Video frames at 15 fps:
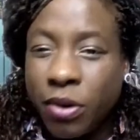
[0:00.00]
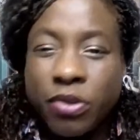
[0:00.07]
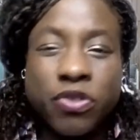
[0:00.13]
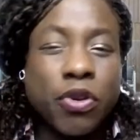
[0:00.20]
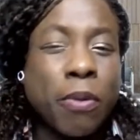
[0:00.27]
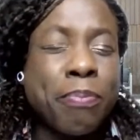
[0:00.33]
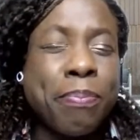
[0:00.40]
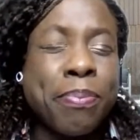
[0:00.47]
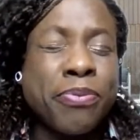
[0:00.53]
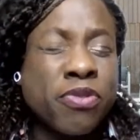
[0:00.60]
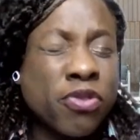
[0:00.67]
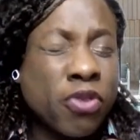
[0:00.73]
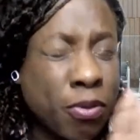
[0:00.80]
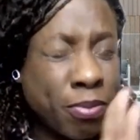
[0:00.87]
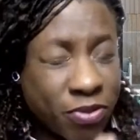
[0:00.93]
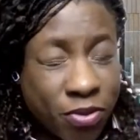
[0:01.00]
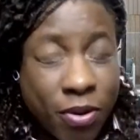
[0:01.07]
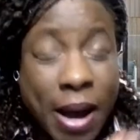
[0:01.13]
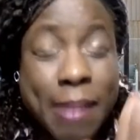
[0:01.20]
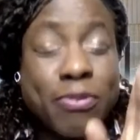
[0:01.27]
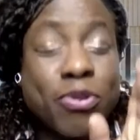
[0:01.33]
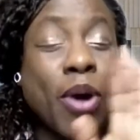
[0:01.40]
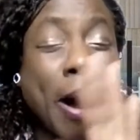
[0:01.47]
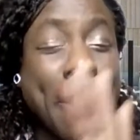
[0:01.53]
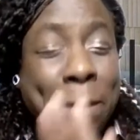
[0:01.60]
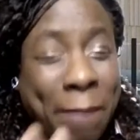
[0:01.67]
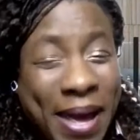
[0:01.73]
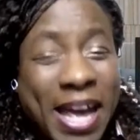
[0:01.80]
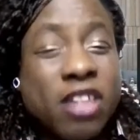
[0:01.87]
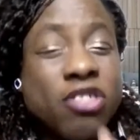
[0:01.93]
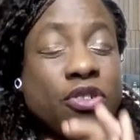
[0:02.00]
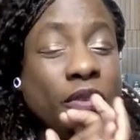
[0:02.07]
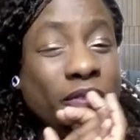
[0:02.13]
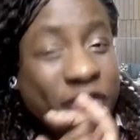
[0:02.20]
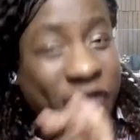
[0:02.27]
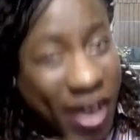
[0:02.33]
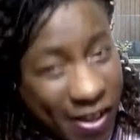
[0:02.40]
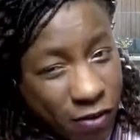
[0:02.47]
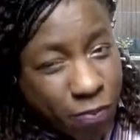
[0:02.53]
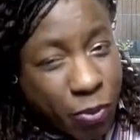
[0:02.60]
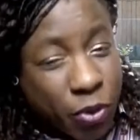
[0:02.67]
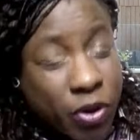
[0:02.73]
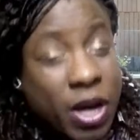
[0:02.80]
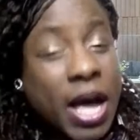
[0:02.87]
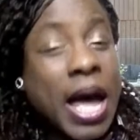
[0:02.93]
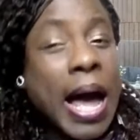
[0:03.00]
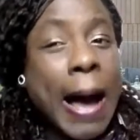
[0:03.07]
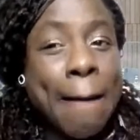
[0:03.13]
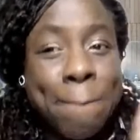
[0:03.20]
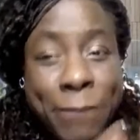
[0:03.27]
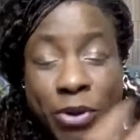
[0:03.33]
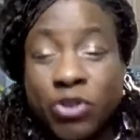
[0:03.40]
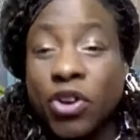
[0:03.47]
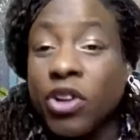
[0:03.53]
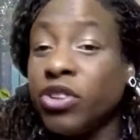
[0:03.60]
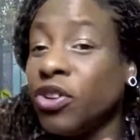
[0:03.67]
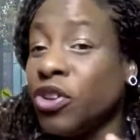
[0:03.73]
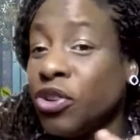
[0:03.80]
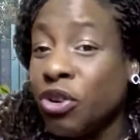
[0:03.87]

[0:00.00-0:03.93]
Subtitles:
So subscribe to our page on Facebook and put on the